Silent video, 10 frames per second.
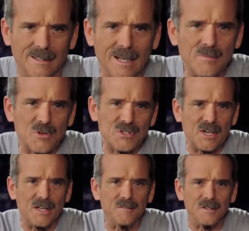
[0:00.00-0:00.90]
I'm Chris
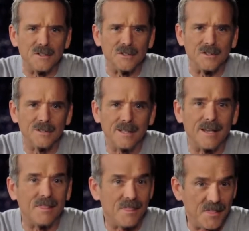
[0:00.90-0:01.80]
Hadfield,
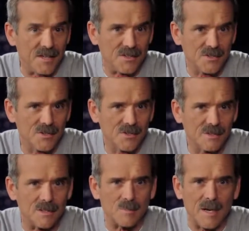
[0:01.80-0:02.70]
and this
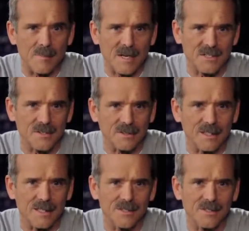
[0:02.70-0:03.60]
is my
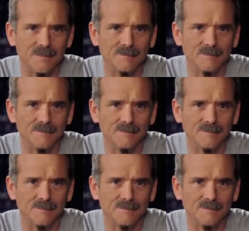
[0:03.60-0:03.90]
masterclass.